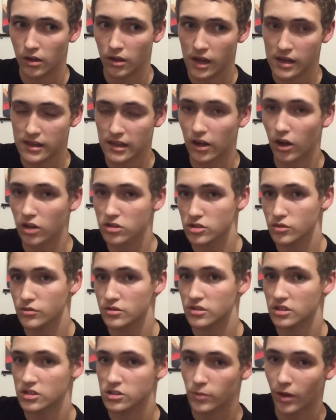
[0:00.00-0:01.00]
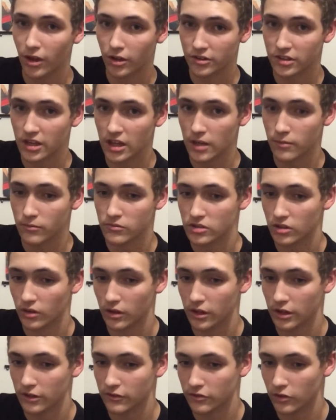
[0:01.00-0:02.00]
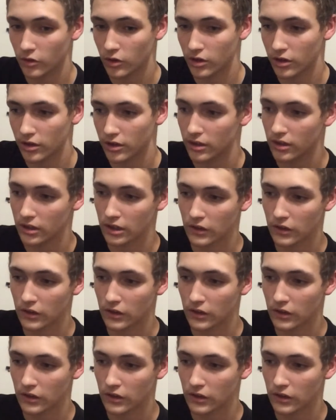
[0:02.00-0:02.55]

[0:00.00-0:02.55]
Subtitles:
And then also it's a smaller team, so therefore